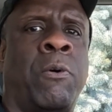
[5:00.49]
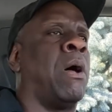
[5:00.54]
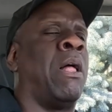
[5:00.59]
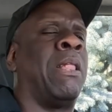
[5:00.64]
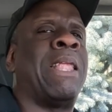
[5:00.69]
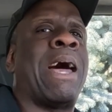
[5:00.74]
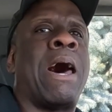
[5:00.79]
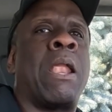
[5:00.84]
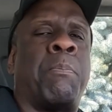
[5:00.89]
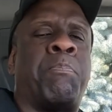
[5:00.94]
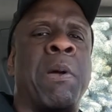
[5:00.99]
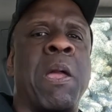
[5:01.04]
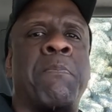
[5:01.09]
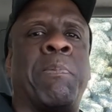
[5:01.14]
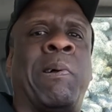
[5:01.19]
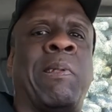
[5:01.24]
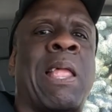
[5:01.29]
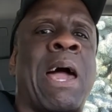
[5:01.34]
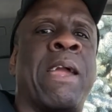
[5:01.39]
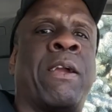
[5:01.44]
A lot of
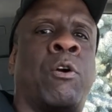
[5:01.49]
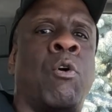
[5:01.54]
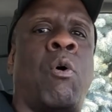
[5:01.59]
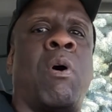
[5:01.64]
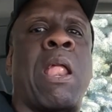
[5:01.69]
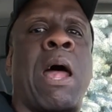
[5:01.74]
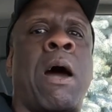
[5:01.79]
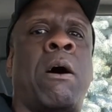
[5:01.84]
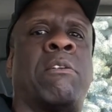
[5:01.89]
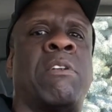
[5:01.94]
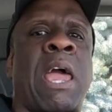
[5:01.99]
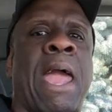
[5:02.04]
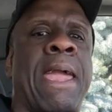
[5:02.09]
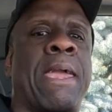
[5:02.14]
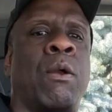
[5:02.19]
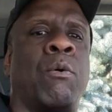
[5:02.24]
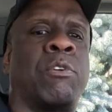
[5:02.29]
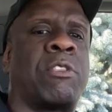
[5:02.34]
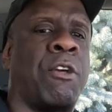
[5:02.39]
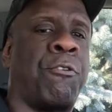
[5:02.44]
people like going out and
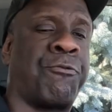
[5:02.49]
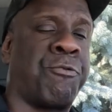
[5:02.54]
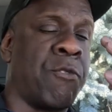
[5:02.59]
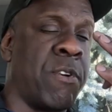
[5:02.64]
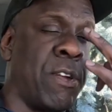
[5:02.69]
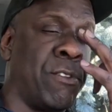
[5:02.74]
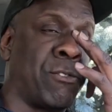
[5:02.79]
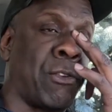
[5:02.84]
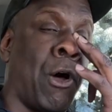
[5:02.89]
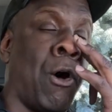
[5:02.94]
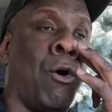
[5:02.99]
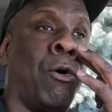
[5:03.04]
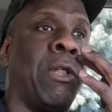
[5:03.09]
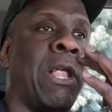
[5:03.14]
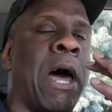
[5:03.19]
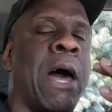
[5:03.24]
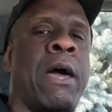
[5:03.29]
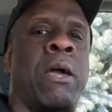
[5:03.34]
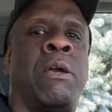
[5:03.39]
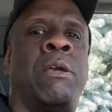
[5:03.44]
hanging with their friends a whole
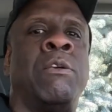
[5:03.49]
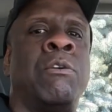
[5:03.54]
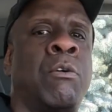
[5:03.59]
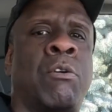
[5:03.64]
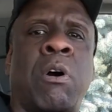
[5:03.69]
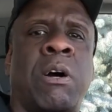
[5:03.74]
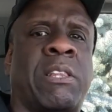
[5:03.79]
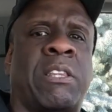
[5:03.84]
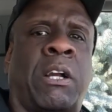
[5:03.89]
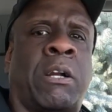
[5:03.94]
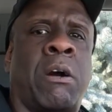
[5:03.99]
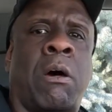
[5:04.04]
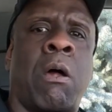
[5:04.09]
lot. You're going to have to